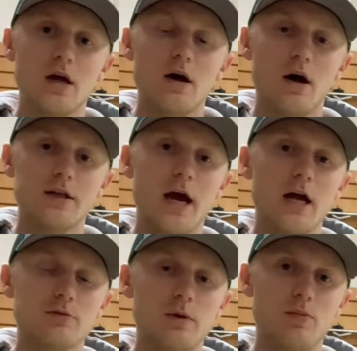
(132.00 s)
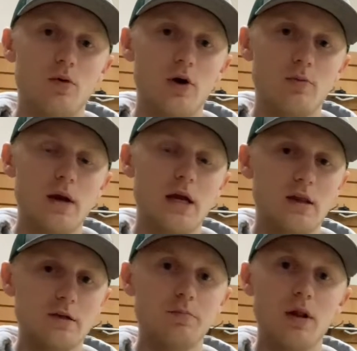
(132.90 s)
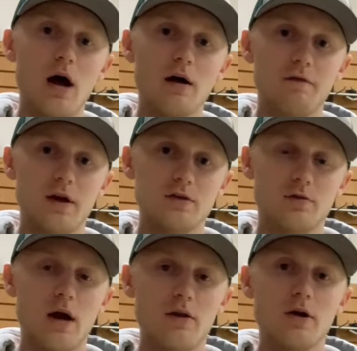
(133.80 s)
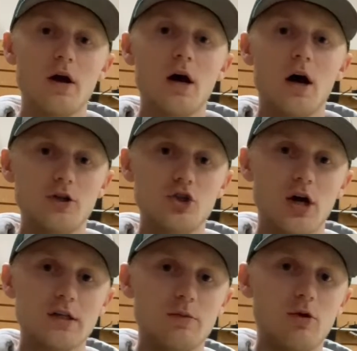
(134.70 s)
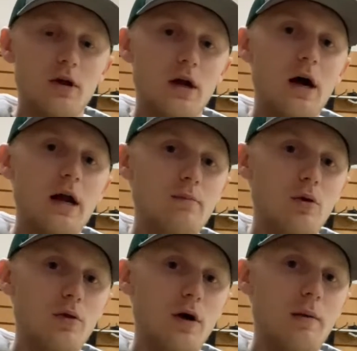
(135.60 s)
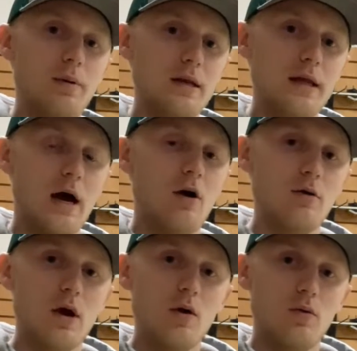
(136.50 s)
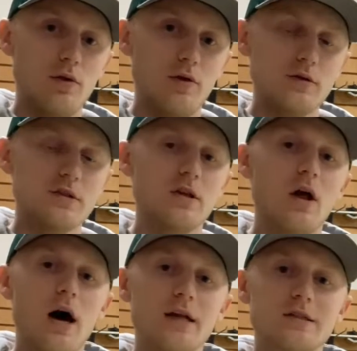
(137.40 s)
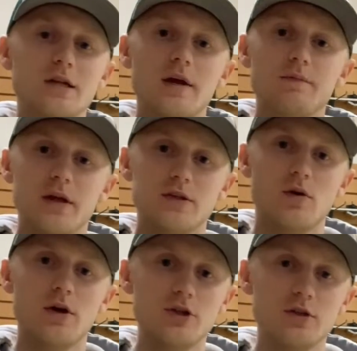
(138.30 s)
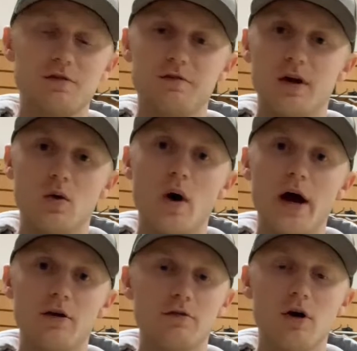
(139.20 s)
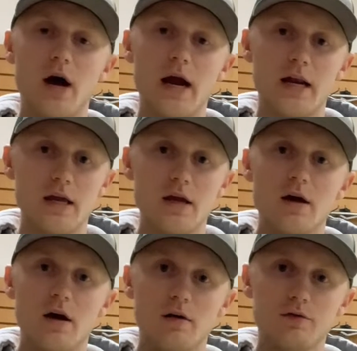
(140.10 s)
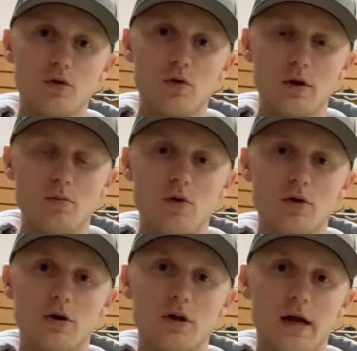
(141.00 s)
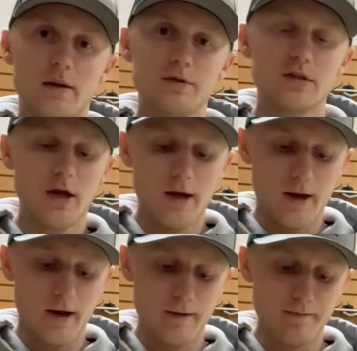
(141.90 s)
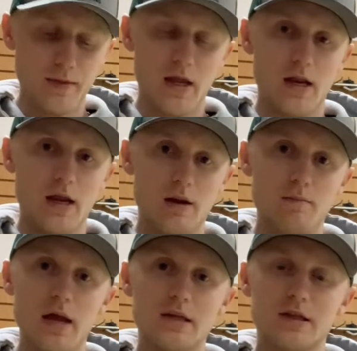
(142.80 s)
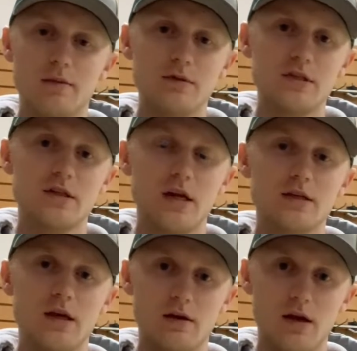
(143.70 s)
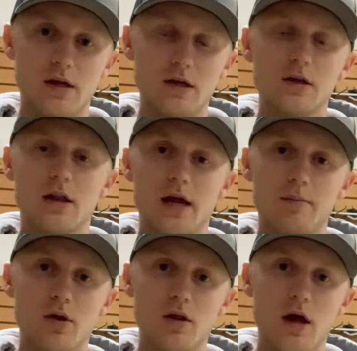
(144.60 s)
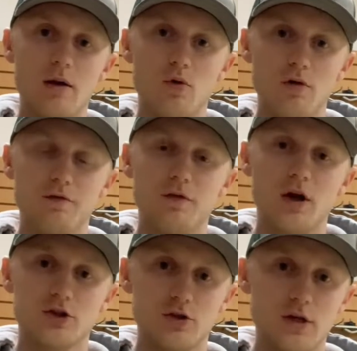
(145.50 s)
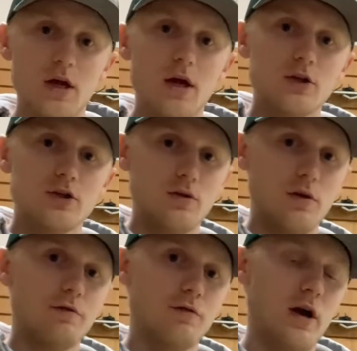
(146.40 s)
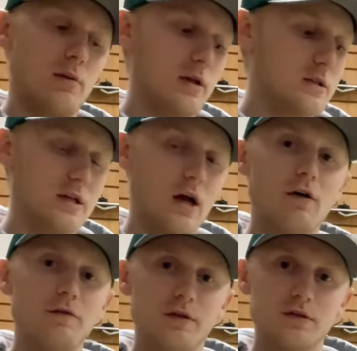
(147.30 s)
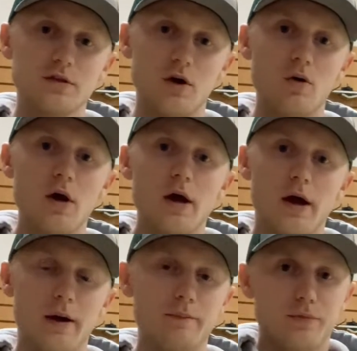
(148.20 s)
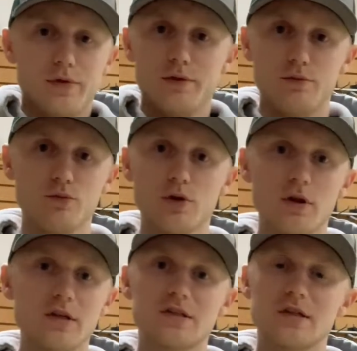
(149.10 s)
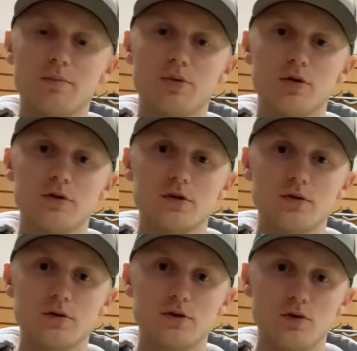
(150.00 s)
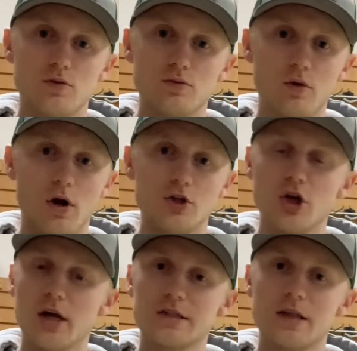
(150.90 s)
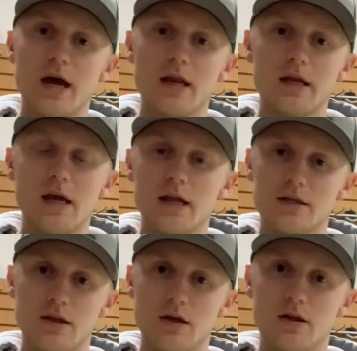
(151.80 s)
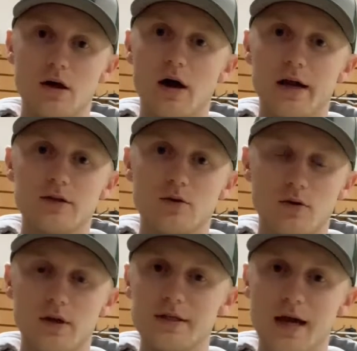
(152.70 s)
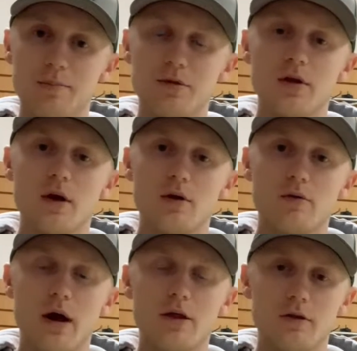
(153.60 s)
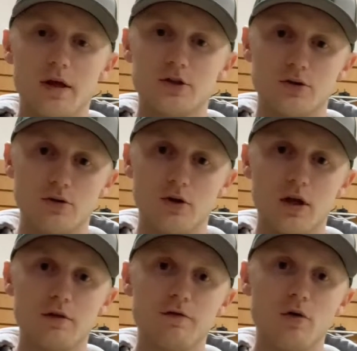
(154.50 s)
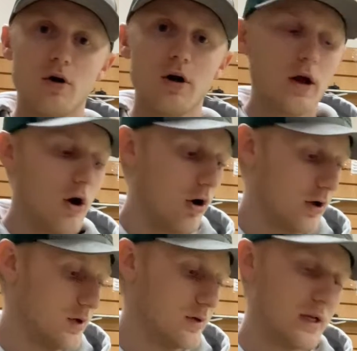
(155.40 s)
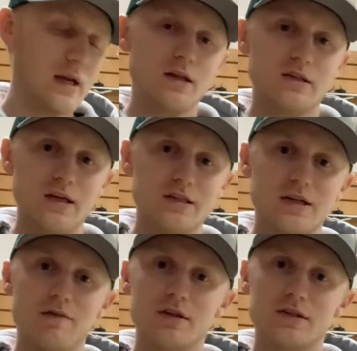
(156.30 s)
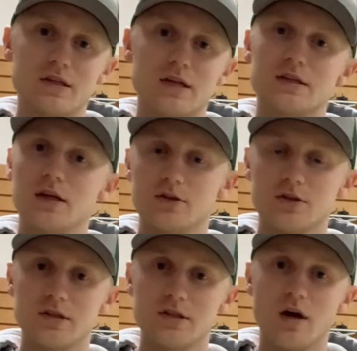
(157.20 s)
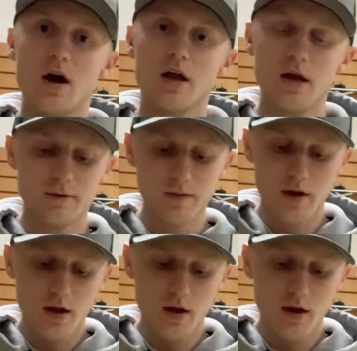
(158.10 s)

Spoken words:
attachment point, or making this block face rather, adjustable in height both up and down with those slots, it's going to just fit a wider variety of trolling motor clamps, and it makes them sit and clamp a lot more flushly to the frame itself. And so really simple to adjust that and get it to the height or the depth rather that you're looking for. All you need is a 7/16" socket.